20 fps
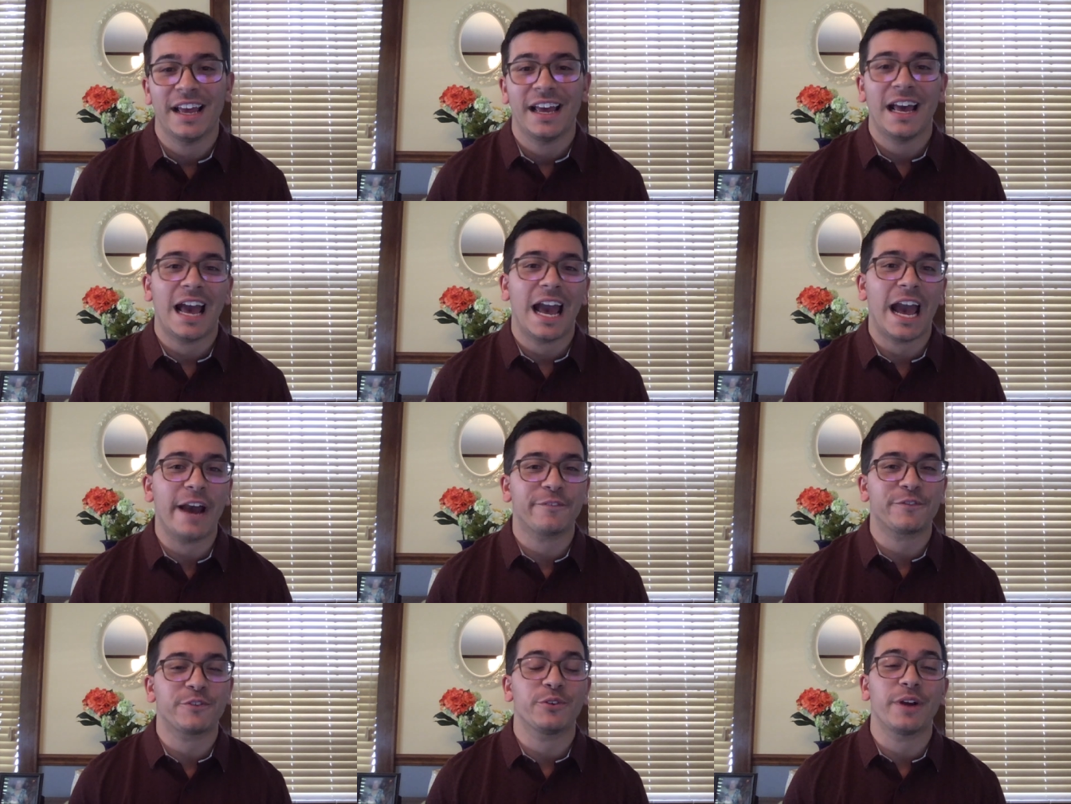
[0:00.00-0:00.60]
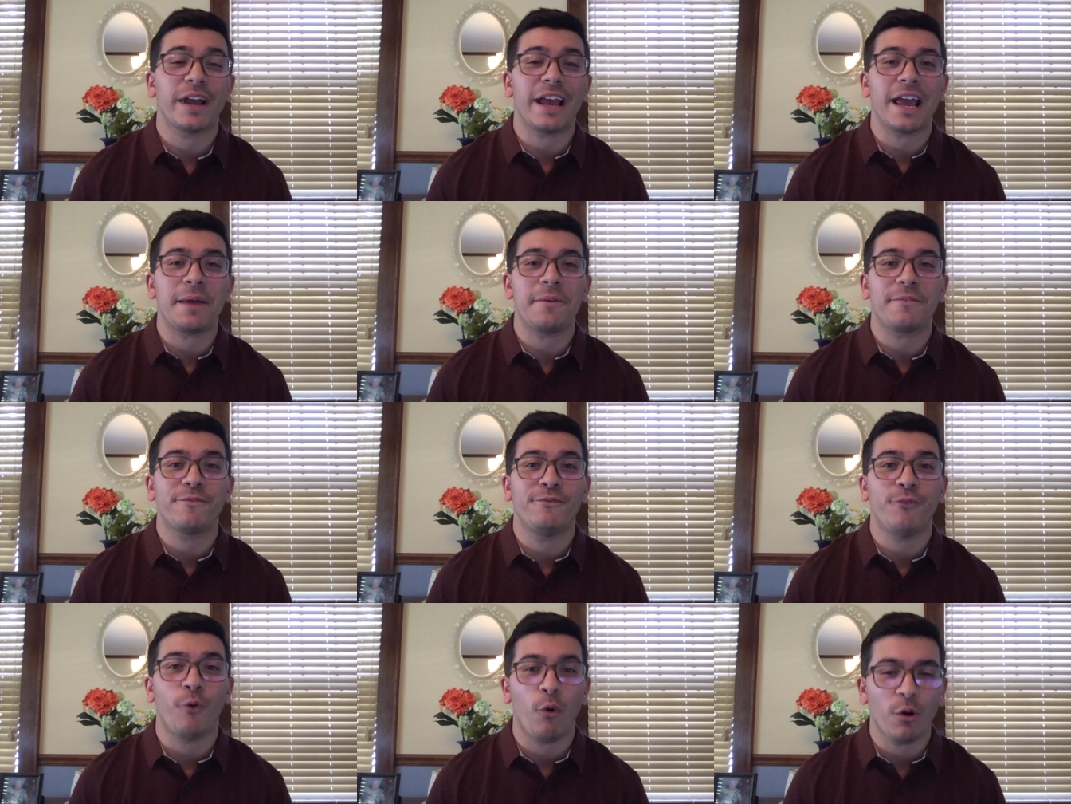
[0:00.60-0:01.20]
after a
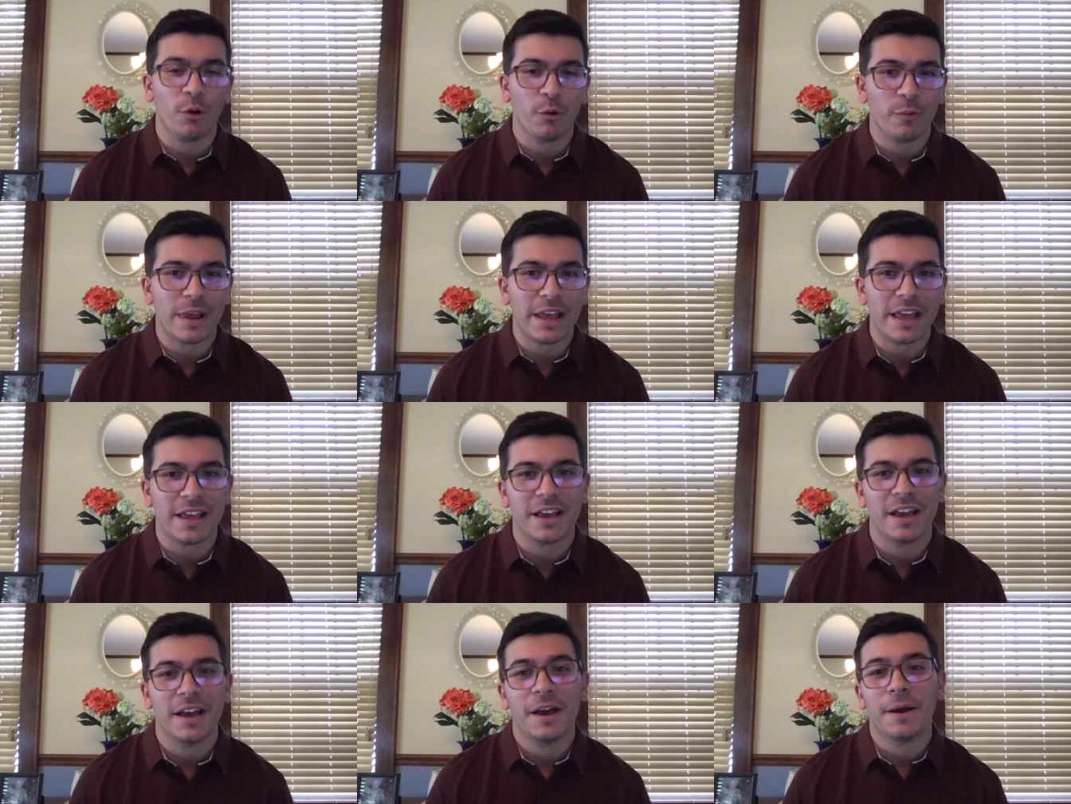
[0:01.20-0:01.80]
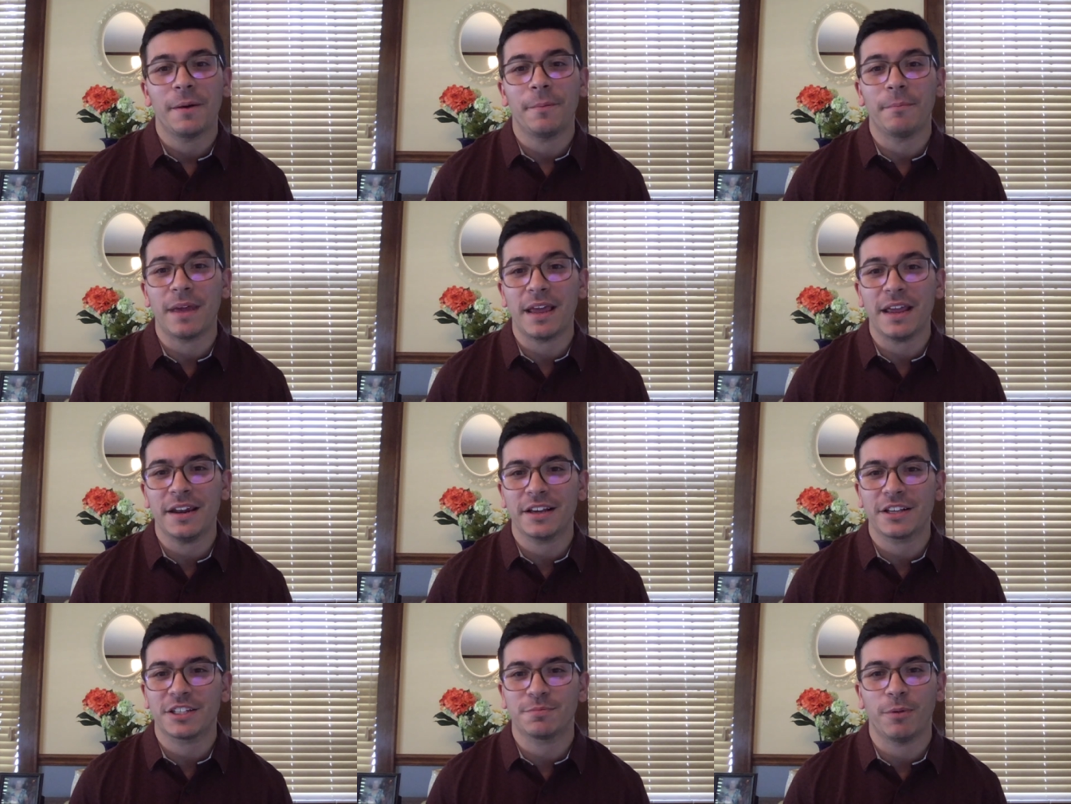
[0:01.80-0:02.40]
4-week mean
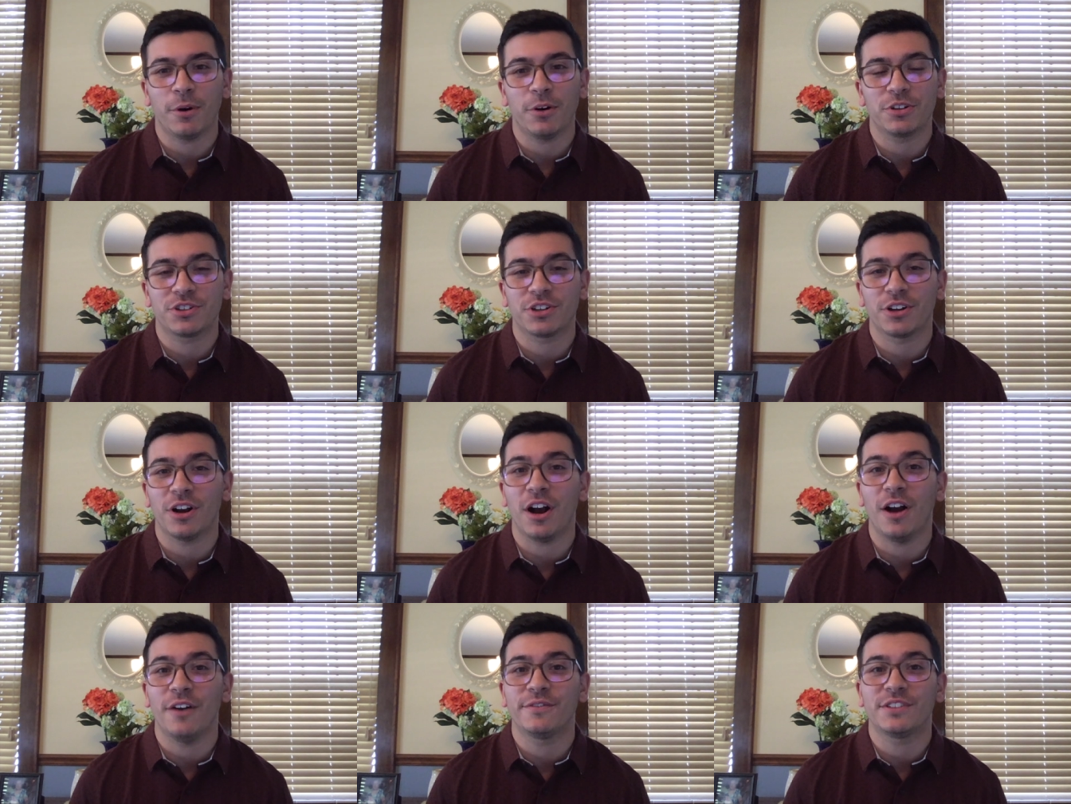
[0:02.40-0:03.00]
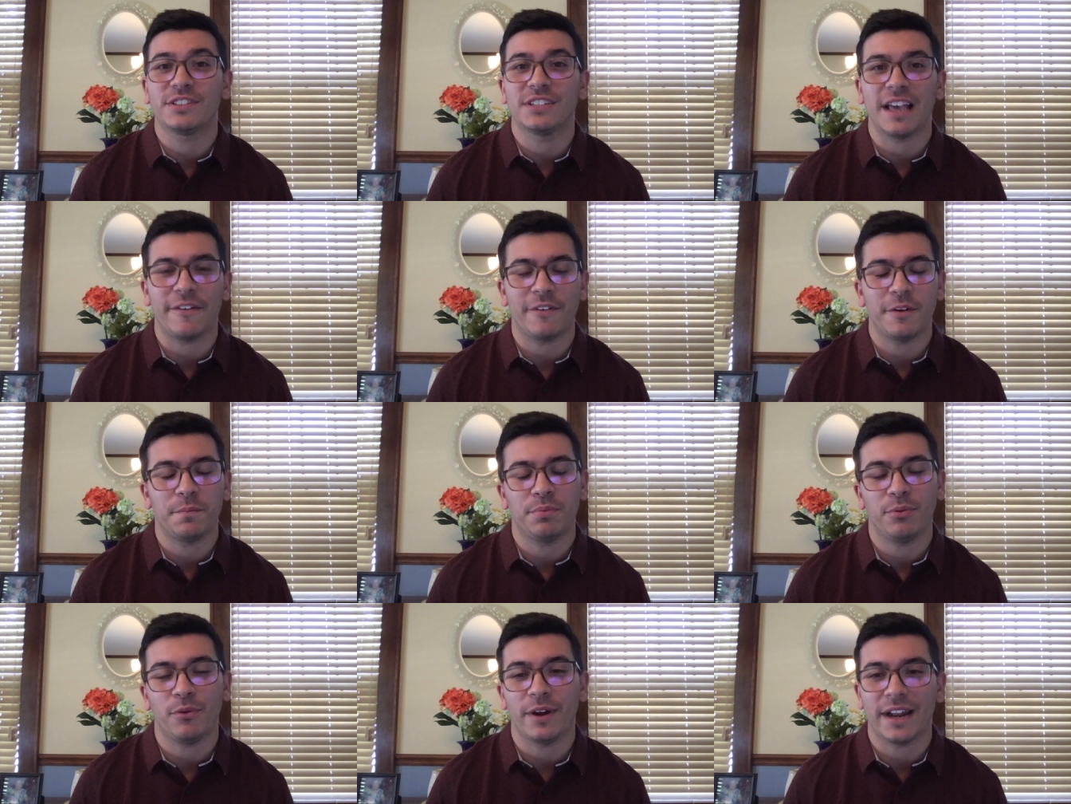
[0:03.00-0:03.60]
exposure of
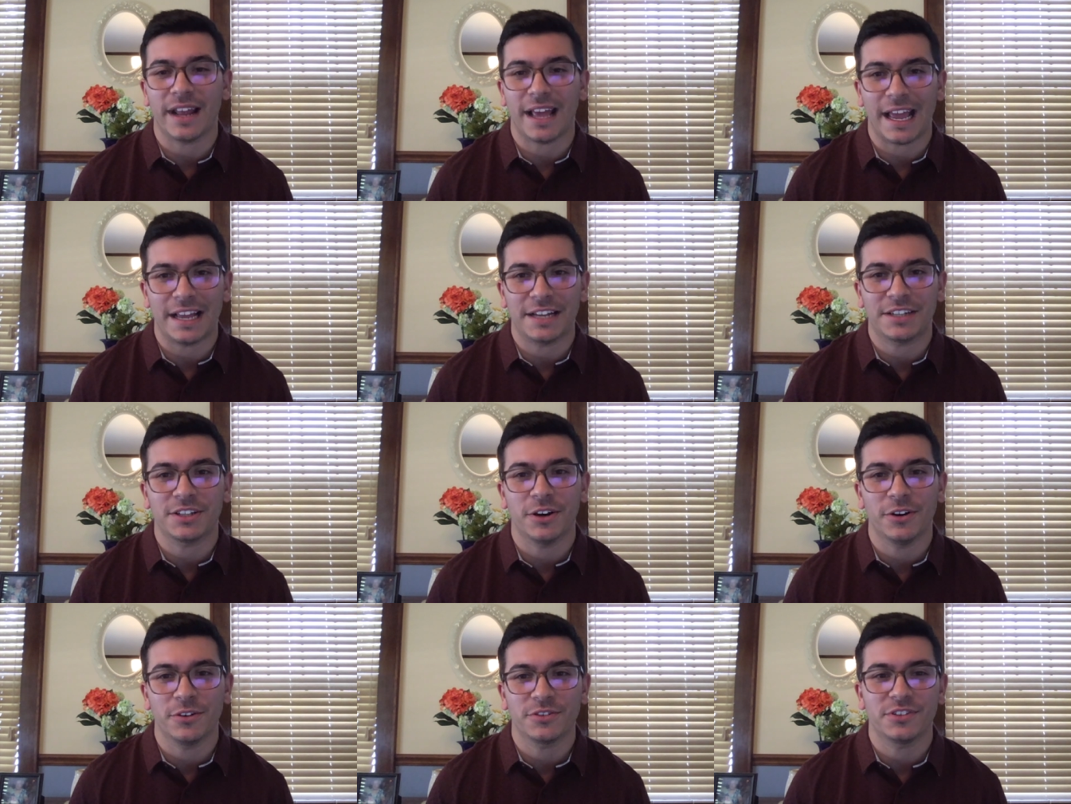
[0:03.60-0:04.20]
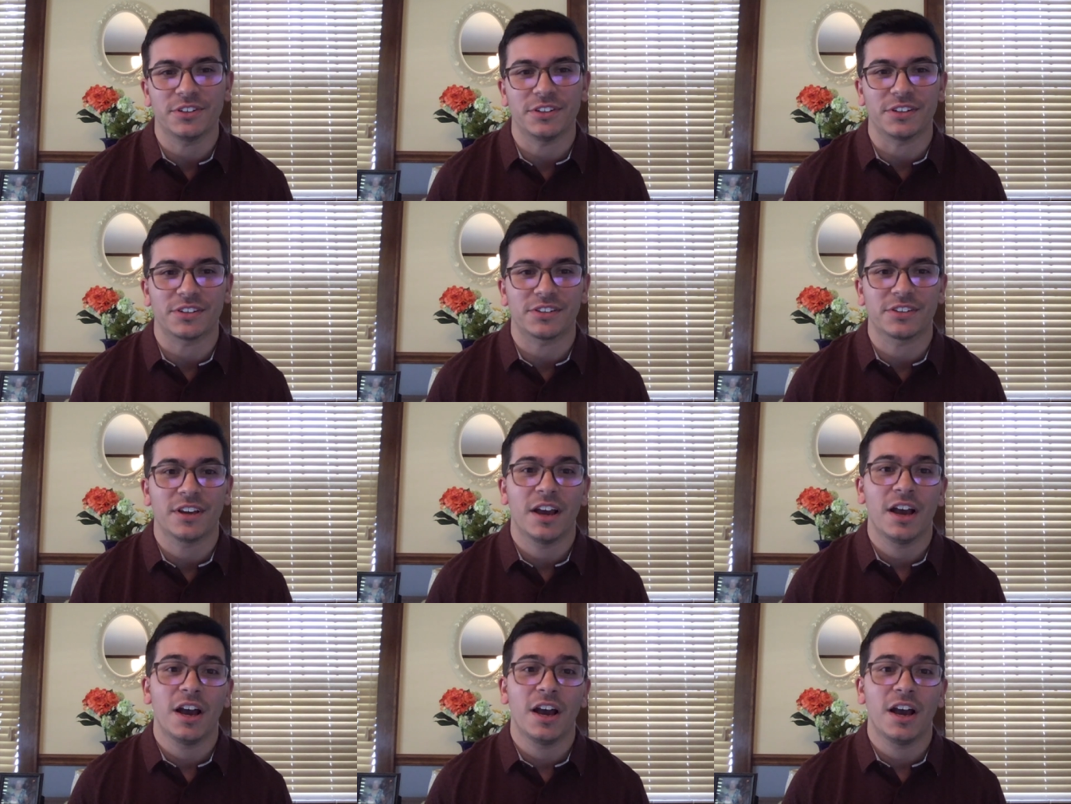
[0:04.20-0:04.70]
7.8 doses.